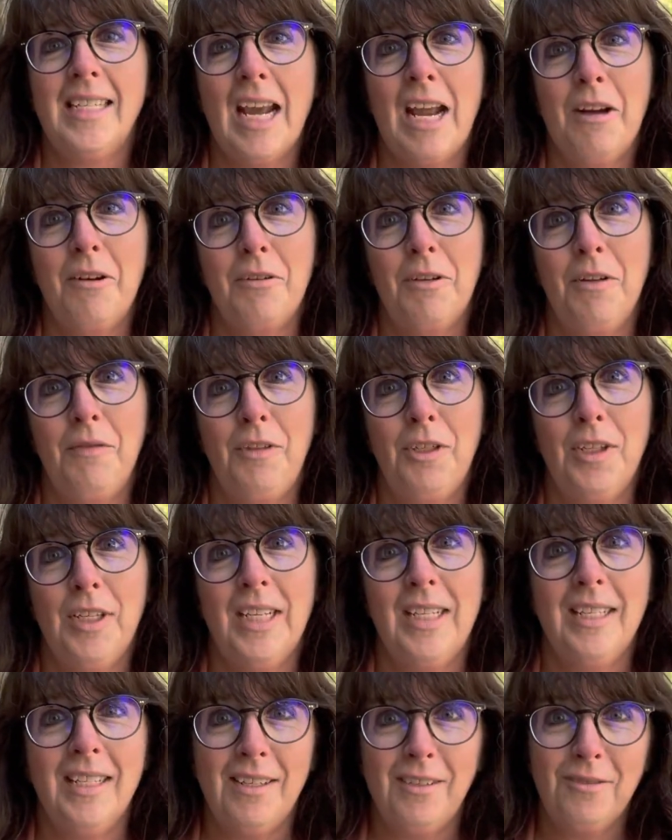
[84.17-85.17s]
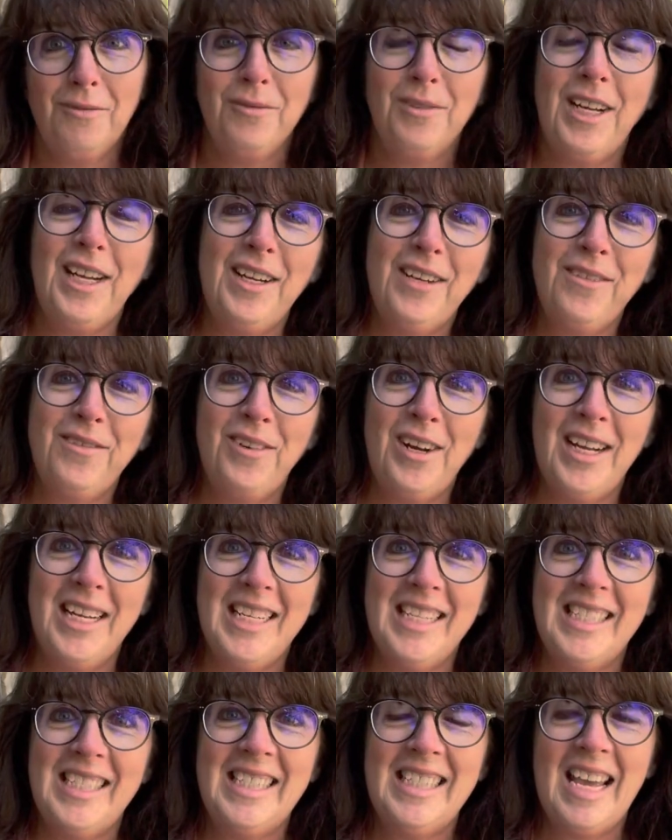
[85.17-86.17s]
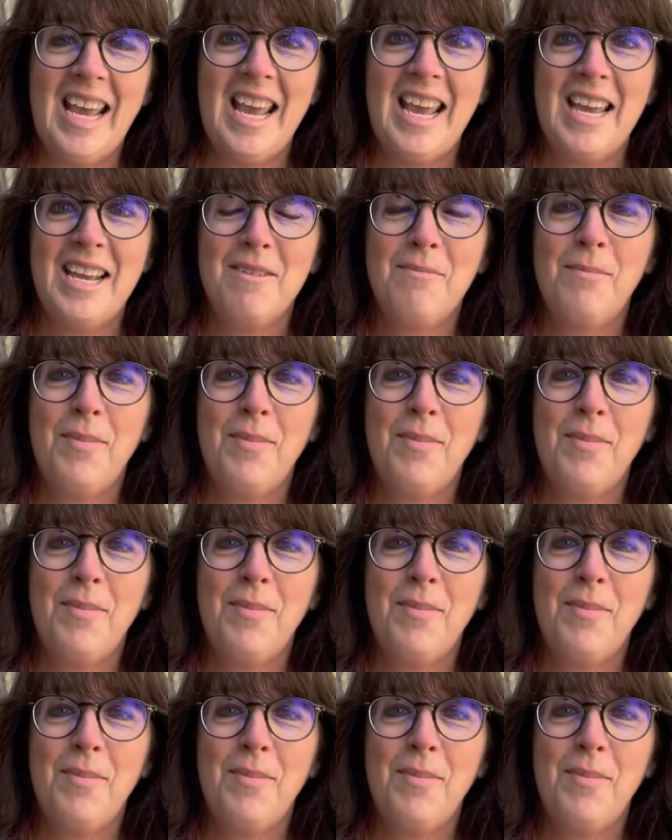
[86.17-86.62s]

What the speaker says: I don't know if you could read what it said,